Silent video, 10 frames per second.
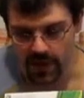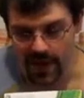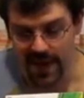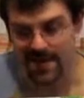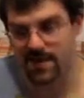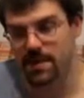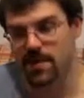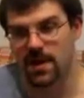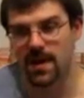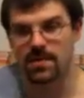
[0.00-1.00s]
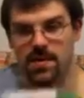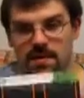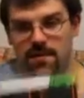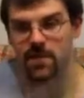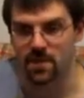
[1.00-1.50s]
Is it a better game than
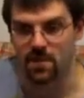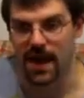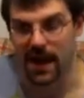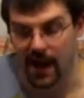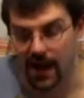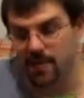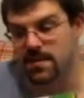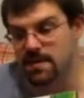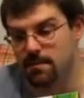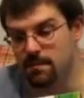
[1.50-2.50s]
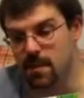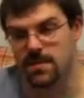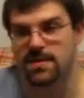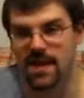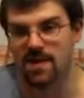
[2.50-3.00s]
the first Black Ops?
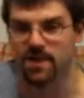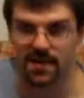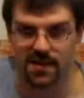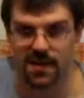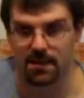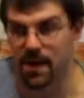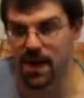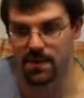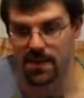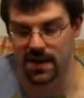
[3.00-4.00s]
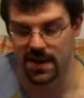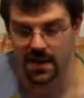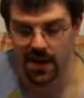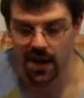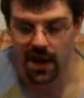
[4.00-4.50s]
Most definitely, in my
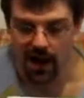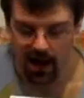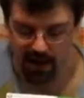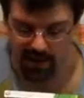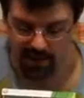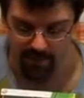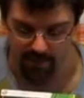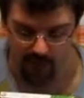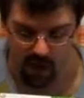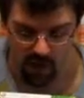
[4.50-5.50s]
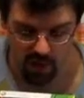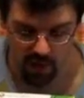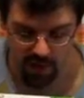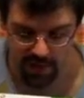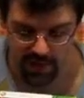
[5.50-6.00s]
opinion. I'll go
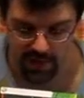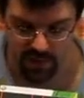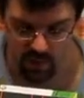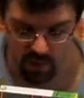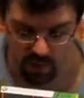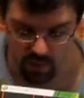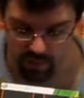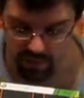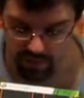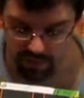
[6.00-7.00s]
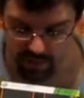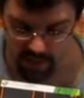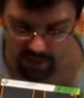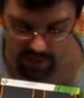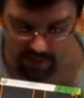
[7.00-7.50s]
ahead and start with,
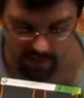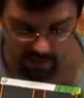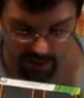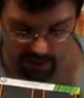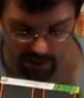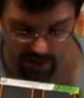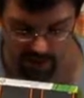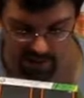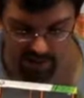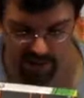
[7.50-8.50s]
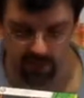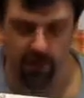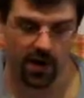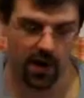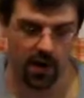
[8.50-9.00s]
I gotta commend
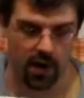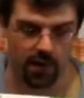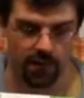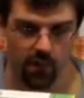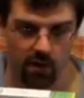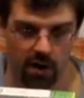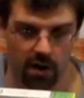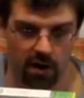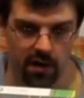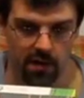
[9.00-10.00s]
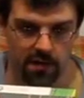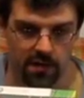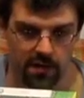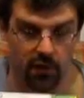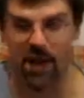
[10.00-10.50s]
Treyarch for
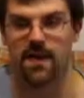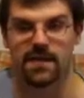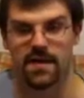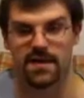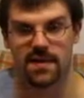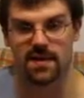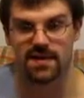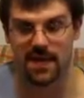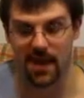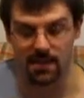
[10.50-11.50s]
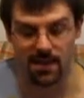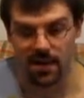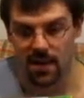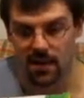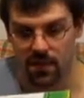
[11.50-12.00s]
the graphics in this game.
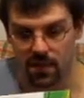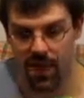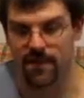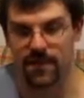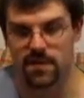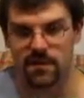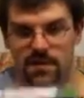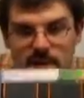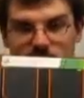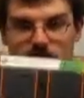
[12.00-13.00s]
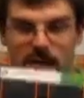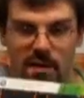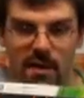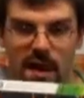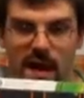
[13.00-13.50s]
The graphics are phenomenal.